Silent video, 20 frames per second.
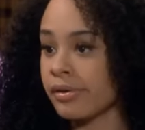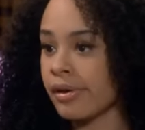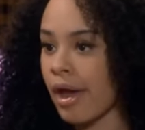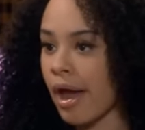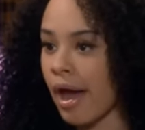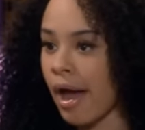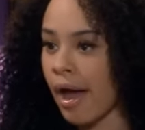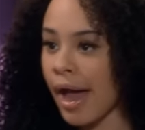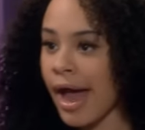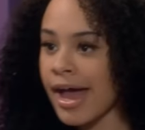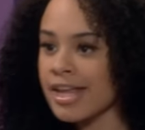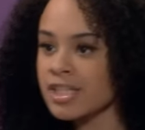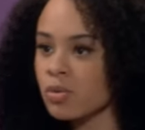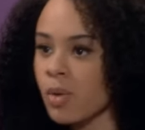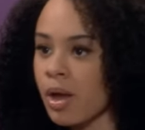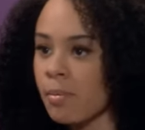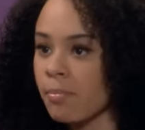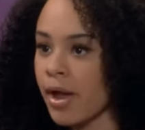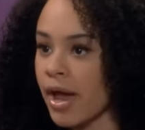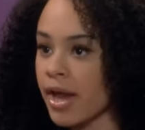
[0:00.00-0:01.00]
Nah, I
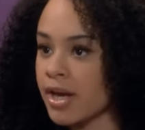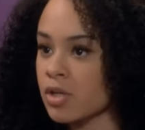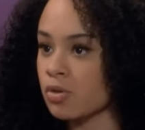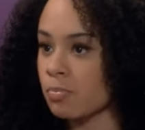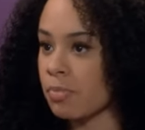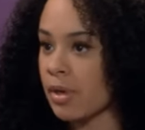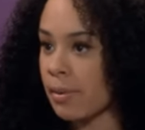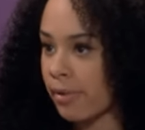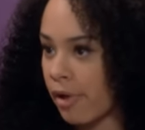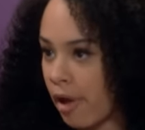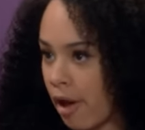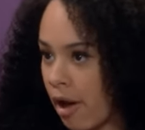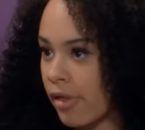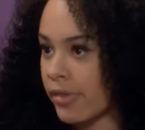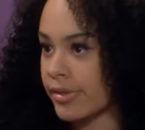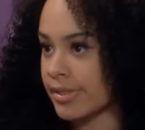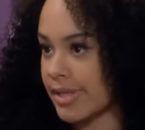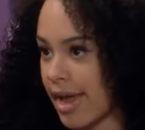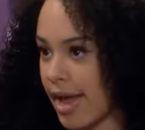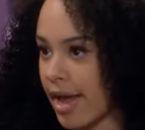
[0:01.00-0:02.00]
swap bodies with people all
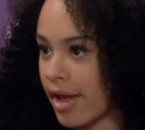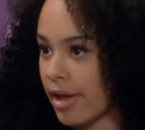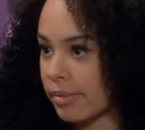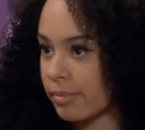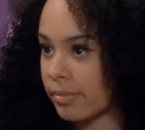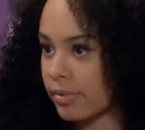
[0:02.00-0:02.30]
the time.